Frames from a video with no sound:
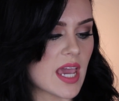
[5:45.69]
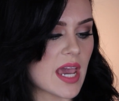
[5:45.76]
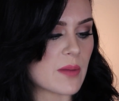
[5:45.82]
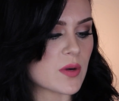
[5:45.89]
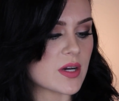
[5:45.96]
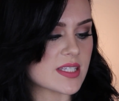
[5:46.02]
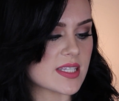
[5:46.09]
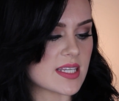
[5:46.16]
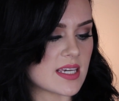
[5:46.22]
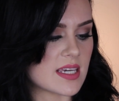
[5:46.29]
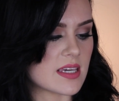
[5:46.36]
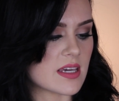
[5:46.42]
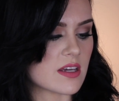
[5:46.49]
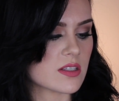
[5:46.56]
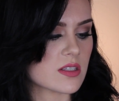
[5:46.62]

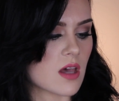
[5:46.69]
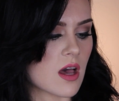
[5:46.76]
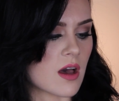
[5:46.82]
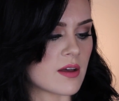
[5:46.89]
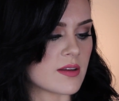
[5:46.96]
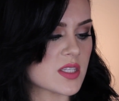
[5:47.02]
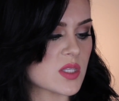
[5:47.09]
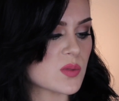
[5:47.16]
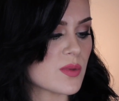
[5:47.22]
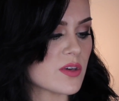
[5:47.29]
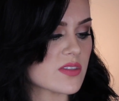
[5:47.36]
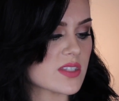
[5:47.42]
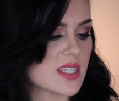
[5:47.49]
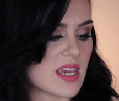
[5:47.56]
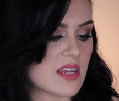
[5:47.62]
NYC
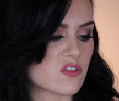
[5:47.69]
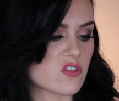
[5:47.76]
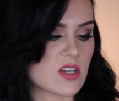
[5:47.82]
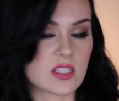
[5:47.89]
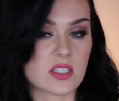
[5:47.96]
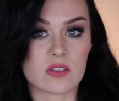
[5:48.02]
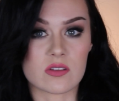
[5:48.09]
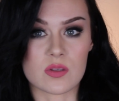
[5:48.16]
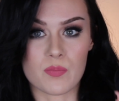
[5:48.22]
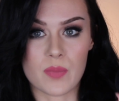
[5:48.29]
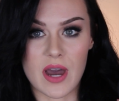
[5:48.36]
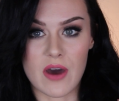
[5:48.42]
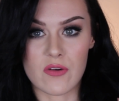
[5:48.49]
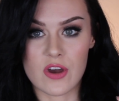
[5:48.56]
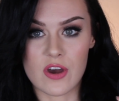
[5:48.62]
Smooth Skin Translucent
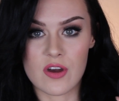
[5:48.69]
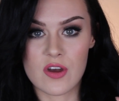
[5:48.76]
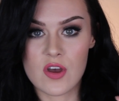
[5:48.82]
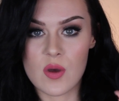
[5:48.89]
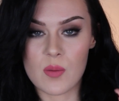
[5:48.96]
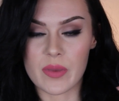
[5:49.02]
Powder